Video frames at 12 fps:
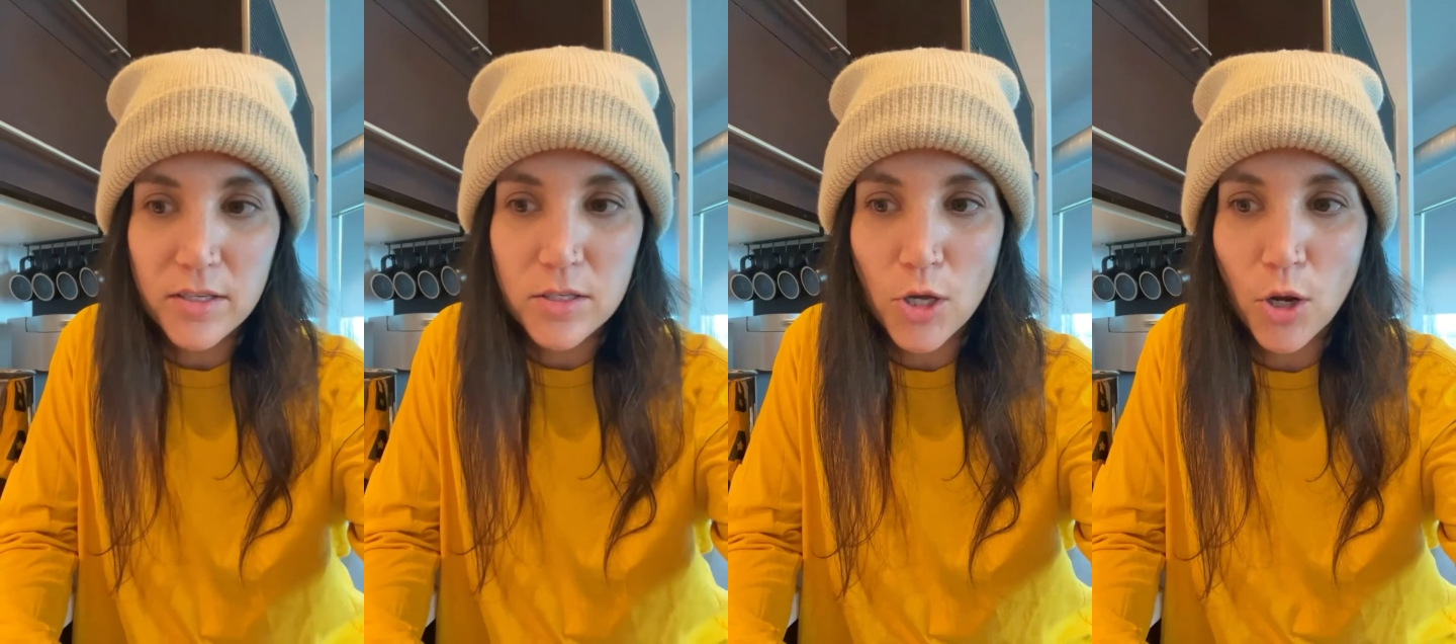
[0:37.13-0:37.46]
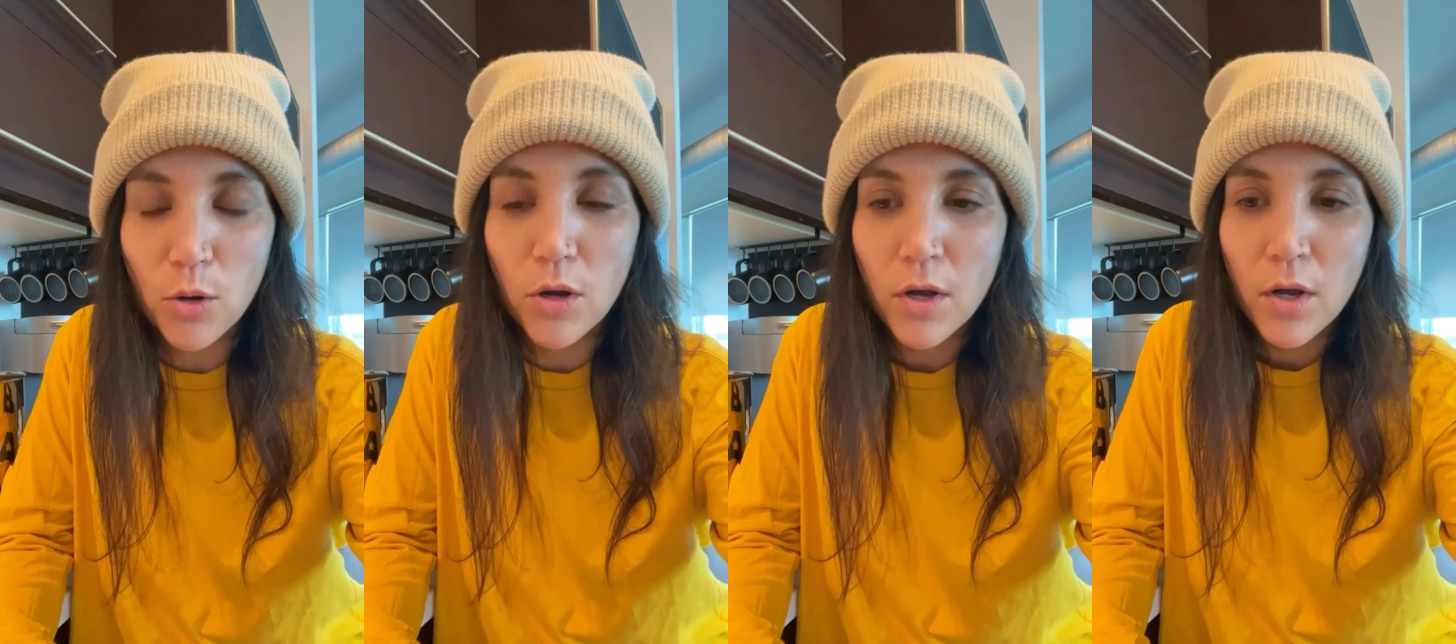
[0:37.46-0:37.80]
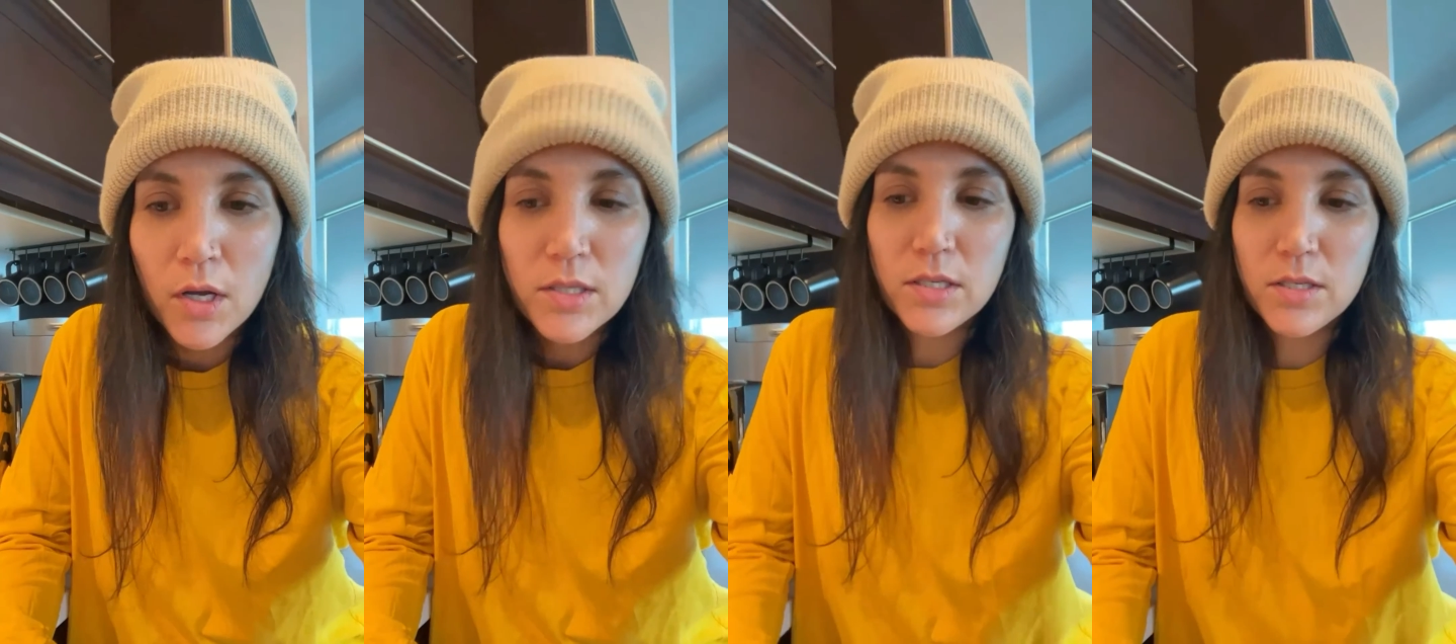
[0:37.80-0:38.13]
So
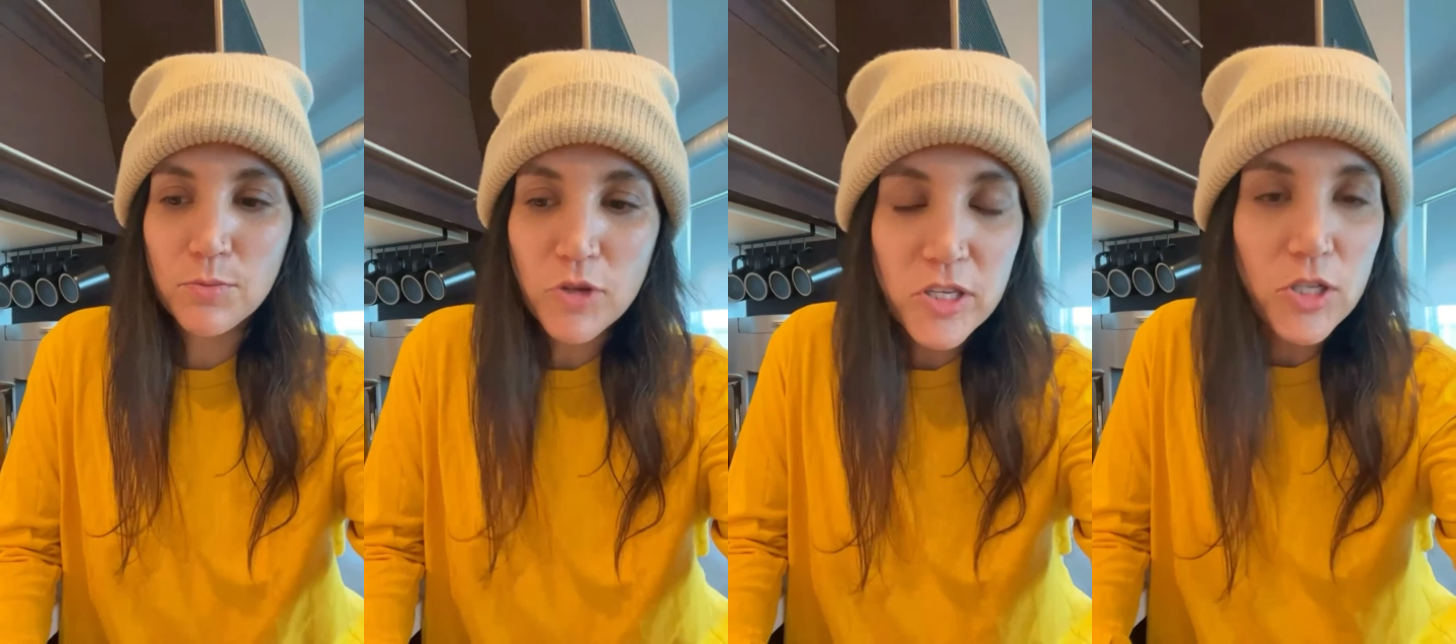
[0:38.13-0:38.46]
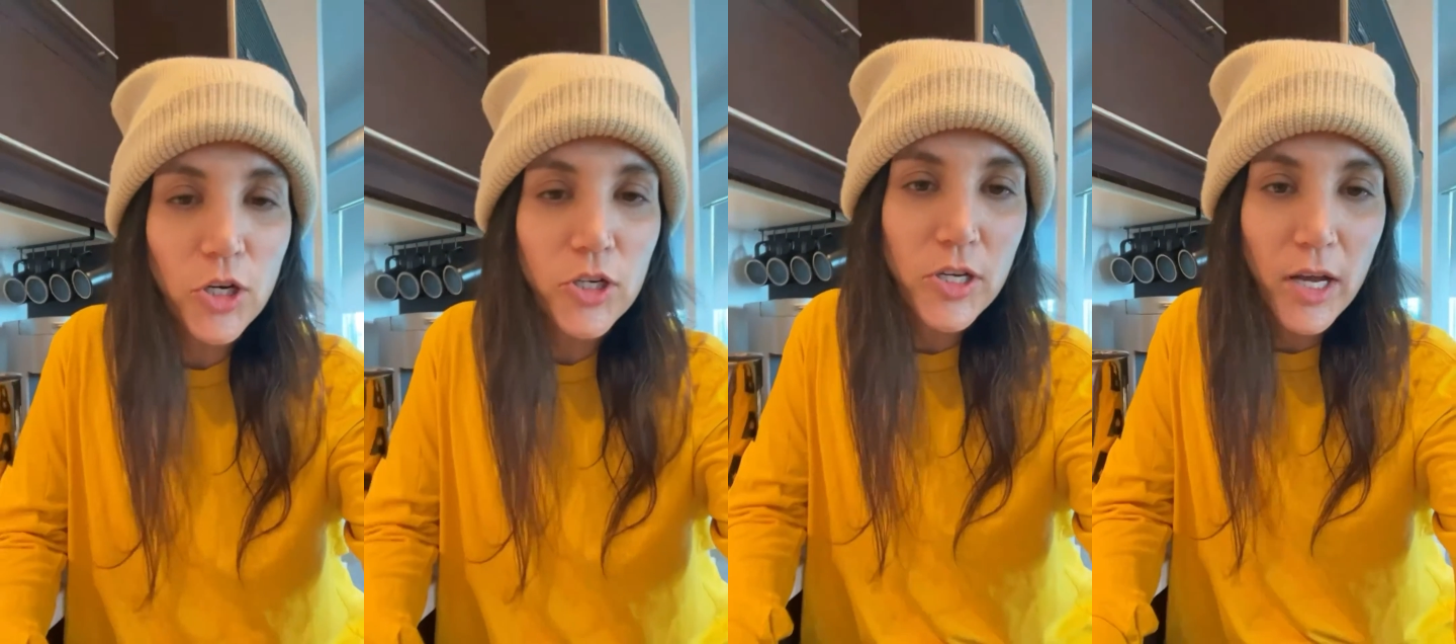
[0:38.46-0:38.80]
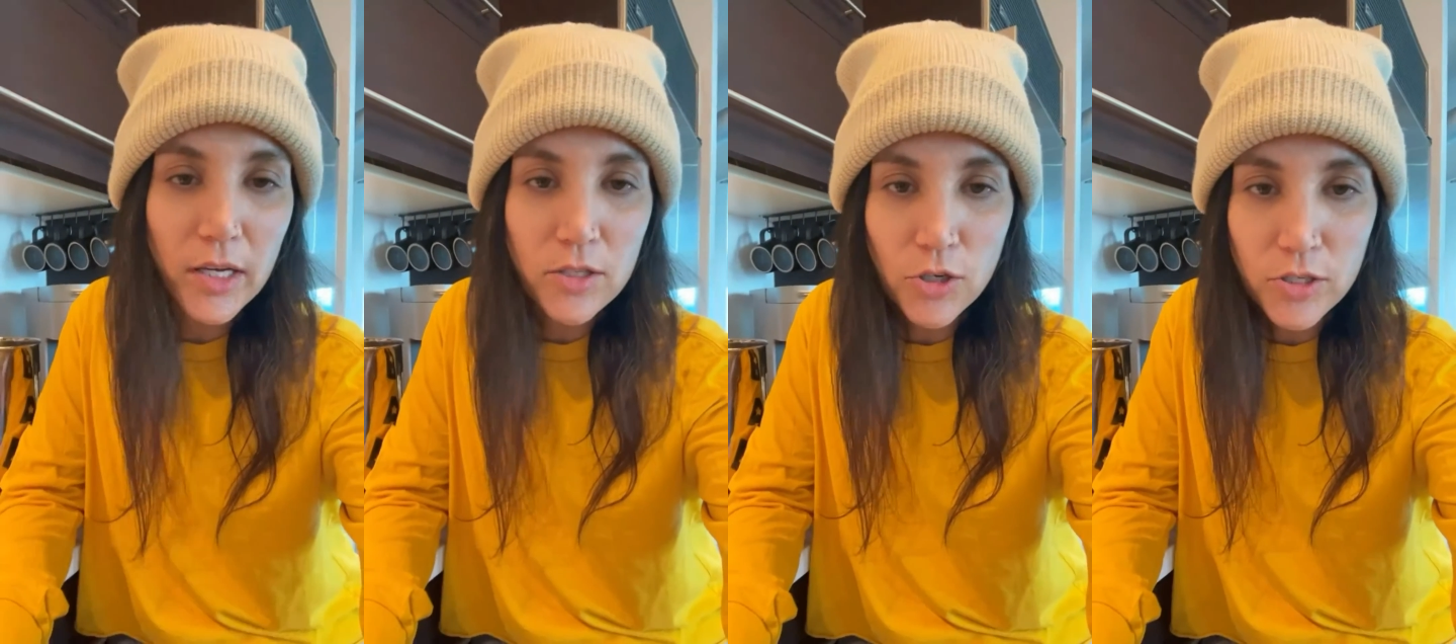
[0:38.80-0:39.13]
did some research,
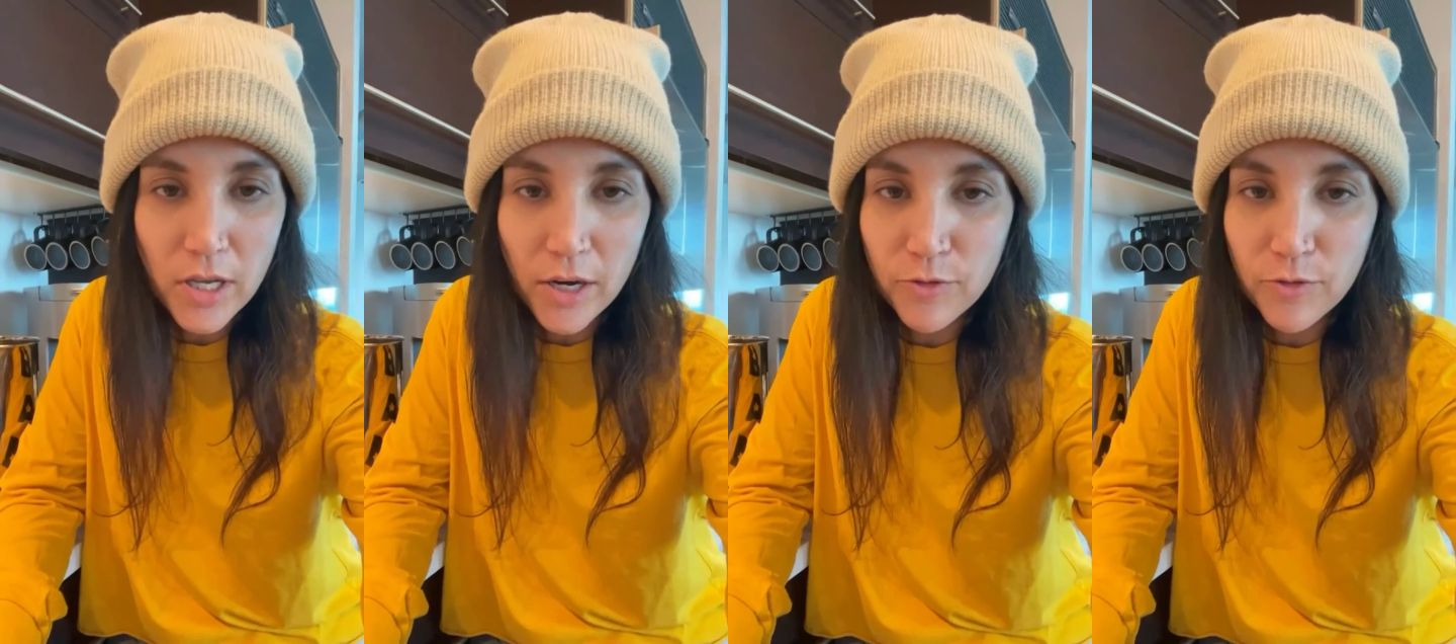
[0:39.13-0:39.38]
and it turns out